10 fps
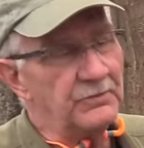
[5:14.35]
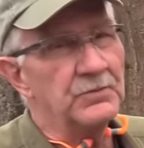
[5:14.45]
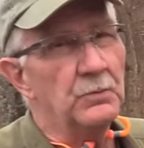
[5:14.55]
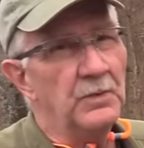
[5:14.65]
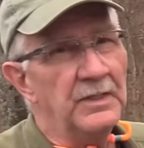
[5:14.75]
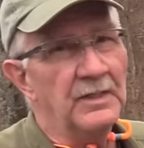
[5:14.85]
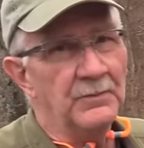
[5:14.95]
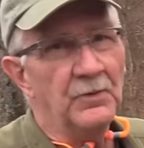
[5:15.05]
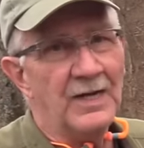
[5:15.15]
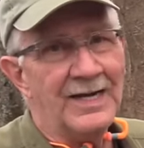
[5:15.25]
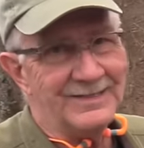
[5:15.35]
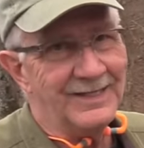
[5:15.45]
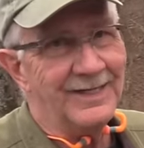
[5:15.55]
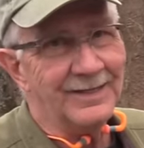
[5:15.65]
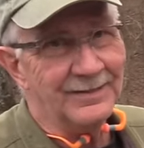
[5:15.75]
was really more
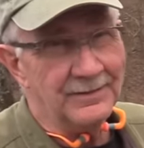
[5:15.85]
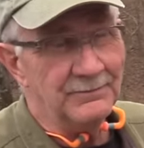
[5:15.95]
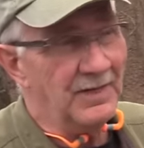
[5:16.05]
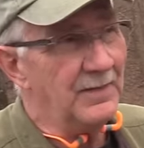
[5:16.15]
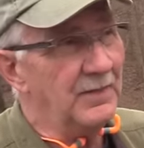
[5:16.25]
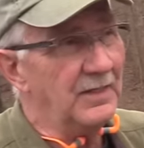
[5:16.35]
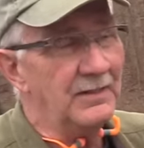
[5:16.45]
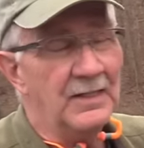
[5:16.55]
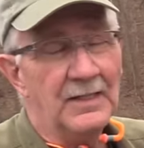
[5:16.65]
high-tech than maybe